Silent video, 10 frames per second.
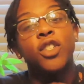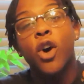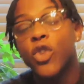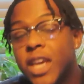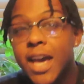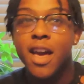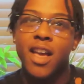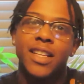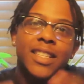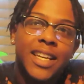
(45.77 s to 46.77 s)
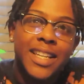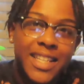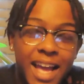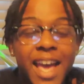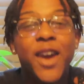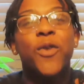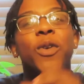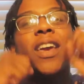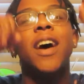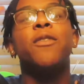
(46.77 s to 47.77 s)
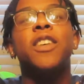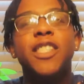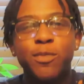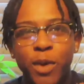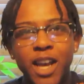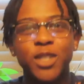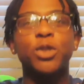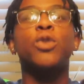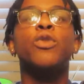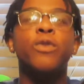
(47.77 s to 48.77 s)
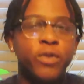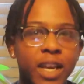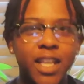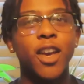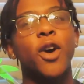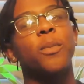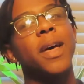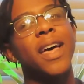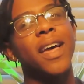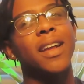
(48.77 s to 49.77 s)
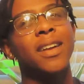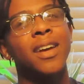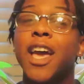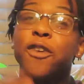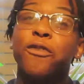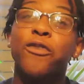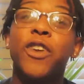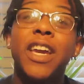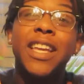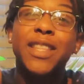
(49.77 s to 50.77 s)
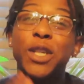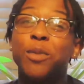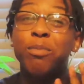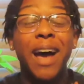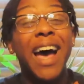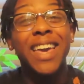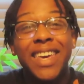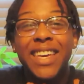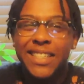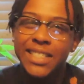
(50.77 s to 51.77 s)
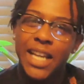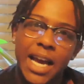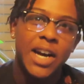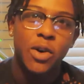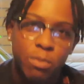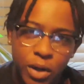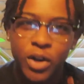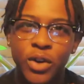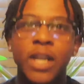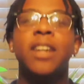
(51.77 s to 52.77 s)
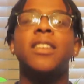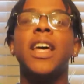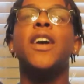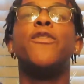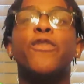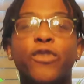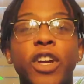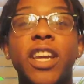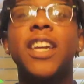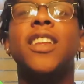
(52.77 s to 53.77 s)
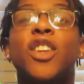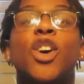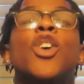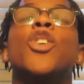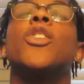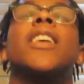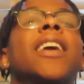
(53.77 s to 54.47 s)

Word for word: So yeah, today we have a special video, man. They freed the back end child, bro. They freed no